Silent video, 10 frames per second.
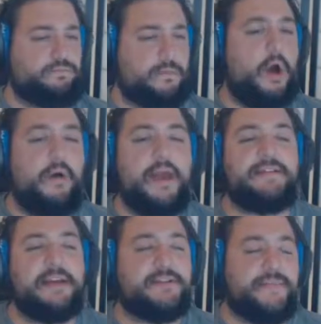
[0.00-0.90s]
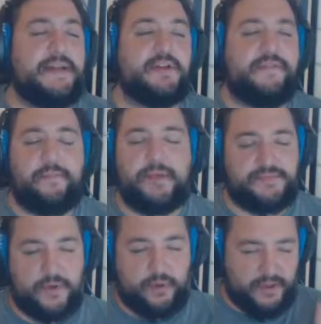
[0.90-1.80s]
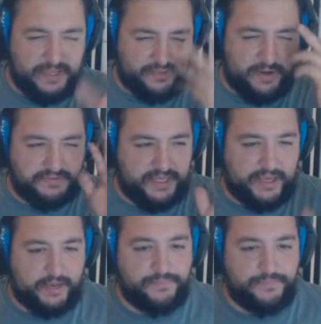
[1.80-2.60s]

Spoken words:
Oh, it depends on if he plays Pokemon. That's what I was thinking.